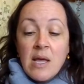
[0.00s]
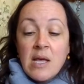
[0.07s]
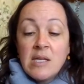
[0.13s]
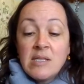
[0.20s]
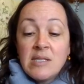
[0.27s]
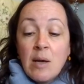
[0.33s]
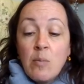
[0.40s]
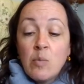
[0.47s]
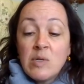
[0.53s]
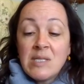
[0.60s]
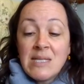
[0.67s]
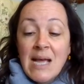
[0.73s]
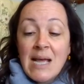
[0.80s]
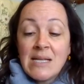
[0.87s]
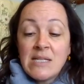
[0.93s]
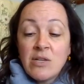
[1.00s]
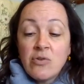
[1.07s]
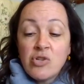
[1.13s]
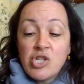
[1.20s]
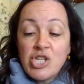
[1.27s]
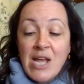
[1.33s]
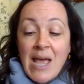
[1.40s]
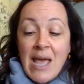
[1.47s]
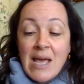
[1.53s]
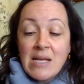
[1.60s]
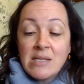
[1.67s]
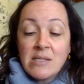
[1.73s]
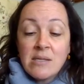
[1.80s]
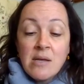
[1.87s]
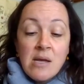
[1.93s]
Some were standing on
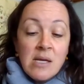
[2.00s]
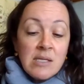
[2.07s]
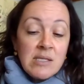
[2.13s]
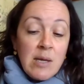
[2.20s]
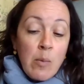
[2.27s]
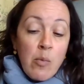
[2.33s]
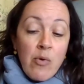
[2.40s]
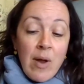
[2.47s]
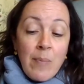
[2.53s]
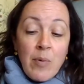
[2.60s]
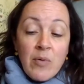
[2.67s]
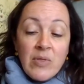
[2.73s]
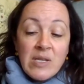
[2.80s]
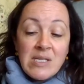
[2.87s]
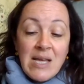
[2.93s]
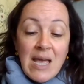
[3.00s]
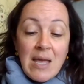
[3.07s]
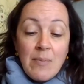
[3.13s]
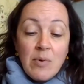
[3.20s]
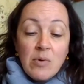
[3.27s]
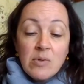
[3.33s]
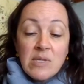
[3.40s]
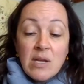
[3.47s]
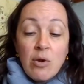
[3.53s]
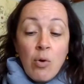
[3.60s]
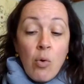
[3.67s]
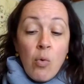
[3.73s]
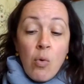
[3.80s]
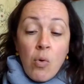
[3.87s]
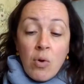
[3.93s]
chairs, some were up on the tables, and
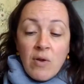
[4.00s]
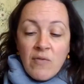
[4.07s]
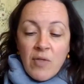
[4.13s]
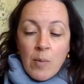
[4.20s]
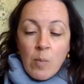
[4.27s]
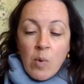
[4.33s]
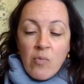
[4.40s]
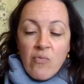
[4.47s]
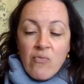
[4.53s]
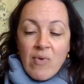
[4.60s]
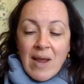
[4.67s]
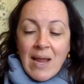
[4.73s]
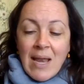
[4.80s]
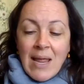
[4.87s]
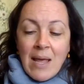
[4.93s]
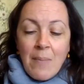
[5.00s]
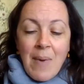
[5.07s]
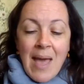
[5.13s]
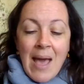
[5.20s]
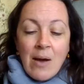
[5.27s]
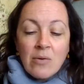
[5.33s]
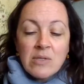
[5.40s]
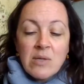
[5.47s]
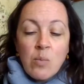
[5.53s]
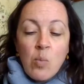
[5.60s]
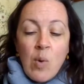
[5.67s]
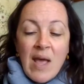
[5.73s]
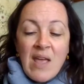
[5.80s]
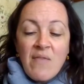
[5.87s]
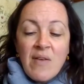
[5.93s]
all of them were wriggling about and
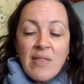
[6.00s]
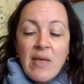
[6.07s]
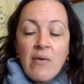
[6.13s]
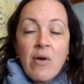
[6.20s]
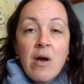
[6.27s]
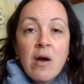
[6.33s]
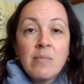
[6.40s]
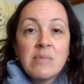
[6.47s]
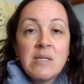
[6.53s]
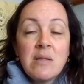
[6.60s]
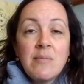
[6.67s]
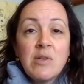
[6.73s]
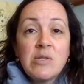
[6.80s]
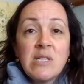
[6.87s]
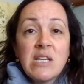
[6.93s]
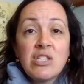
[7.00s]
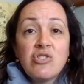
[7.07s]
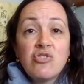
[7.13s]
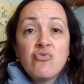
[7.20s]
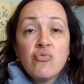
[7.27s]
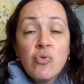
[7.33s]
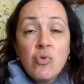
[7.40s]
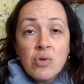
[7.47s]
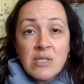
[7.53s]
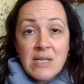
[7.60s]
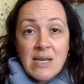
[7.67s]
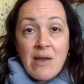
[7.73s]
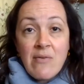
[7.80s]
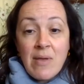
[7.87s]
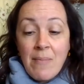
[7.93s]
waving their arms in the most
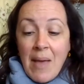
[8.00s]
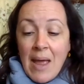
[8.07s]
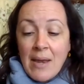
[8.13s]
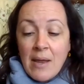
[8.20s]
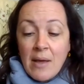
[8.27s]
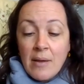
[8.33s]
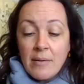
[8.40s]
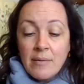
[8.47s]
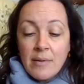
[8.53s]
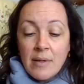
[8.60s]
extraordinary manner.